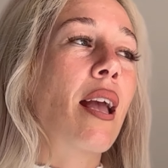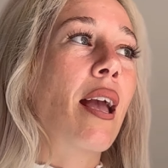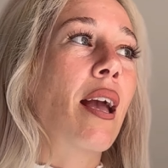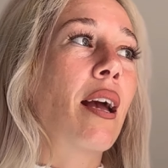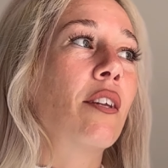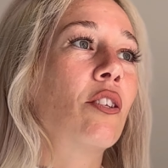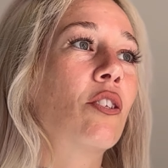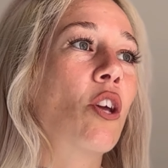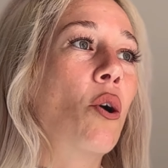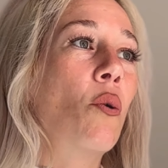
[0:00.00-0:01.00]
And
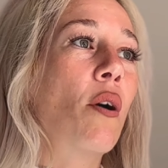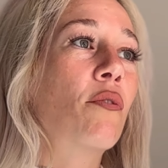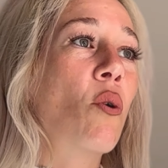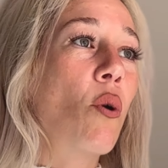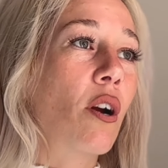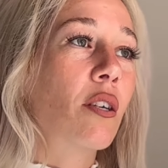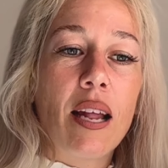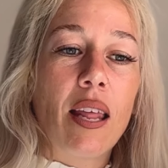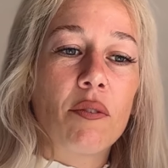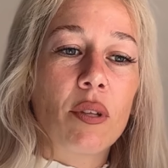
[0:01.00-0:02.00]
so of course I
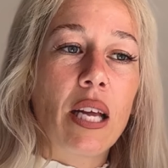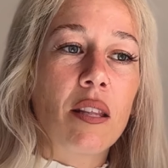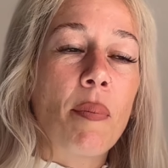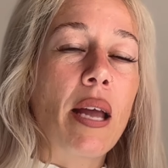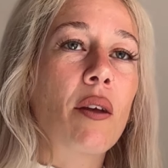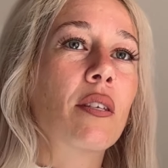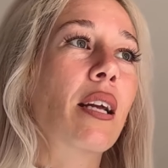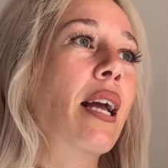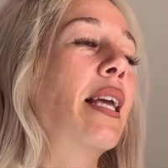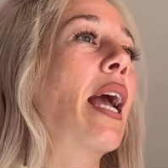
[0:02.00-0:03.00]
left without the bag. I was like,
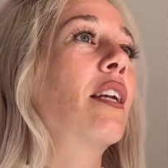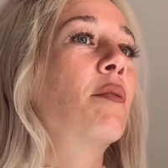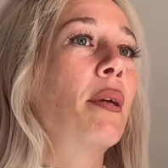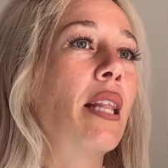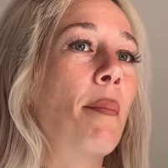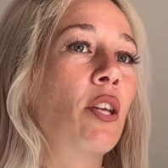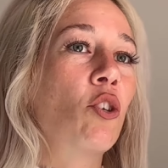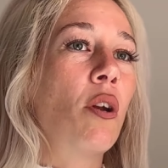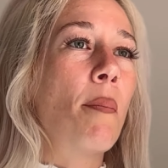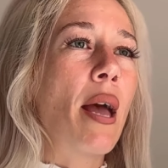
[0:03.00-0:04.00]
I can't spend that much
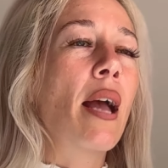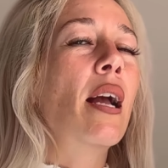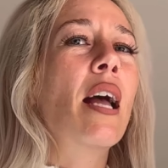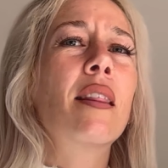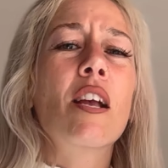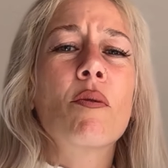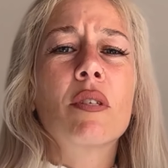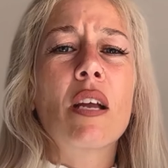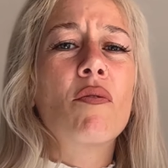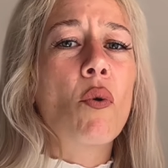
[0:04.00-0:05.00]
on a bag. I think it was
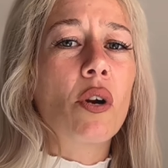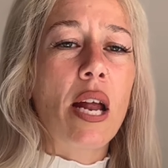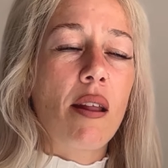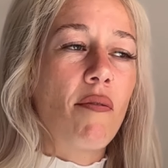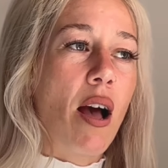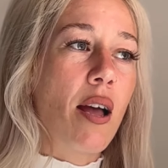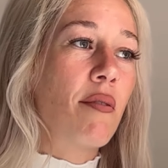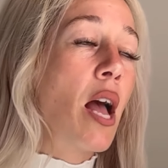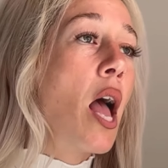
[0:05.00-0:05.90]
like $4.95.